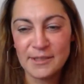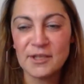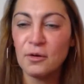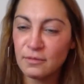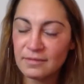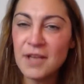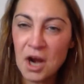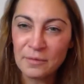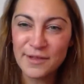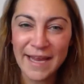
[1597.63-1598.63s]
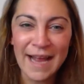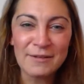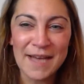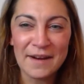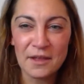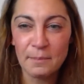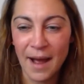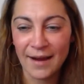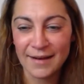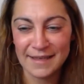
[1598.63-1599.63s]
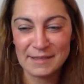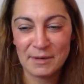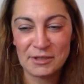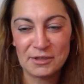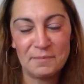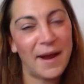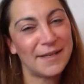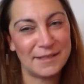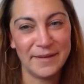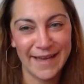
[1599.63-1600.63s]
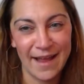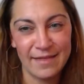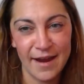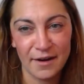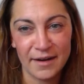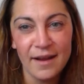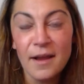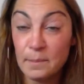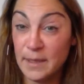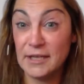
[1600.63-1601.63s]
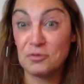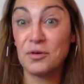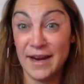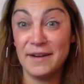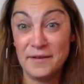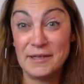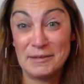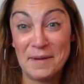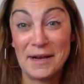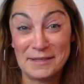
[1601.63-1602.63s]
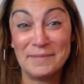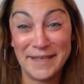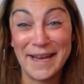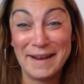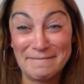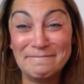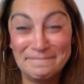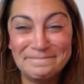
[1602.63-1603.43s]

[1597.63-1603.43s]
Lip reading: So, think outside of the box as much as you possibly can there, and be as creative as you possibly can.